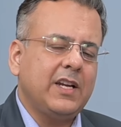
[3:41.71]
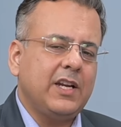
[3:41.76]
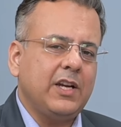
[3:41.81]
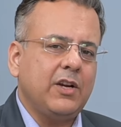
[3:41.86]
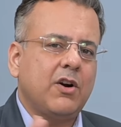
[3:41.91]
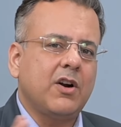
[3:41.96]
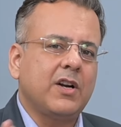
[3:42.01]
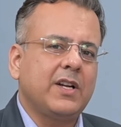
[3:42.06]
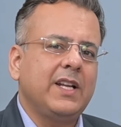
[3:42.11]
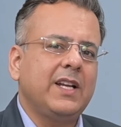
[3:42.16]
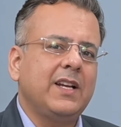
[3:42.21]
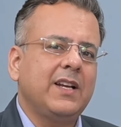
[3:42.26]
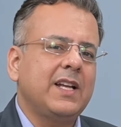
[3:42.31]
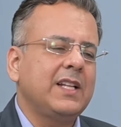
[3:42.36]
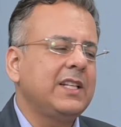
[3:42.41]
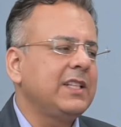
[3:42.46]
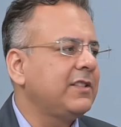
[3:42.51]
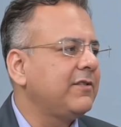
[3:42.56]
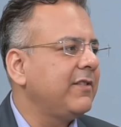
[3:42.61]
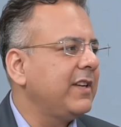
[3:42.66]
chaotic
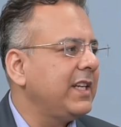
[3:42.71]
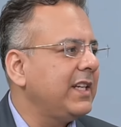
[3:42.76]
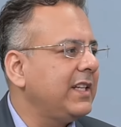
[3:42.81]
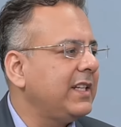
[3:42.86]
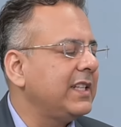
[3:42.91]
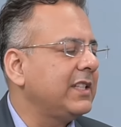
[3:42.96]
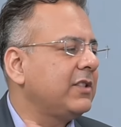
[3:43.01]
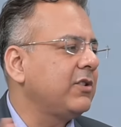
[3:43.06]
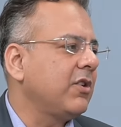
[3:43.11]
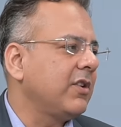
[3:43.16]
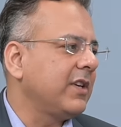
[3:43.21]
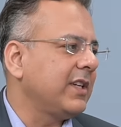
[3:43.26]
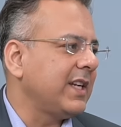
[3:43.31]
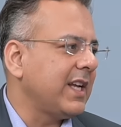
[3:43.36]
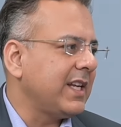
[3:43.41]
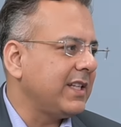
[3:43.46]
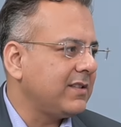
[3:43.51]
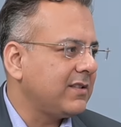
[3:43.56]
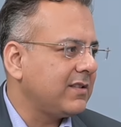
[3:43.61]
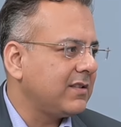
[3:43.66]
and it's very
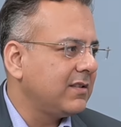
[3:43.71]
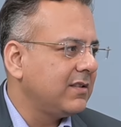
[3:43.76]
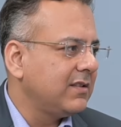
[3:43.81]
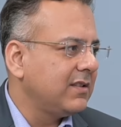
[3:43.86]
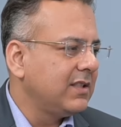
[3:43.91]
disorganized.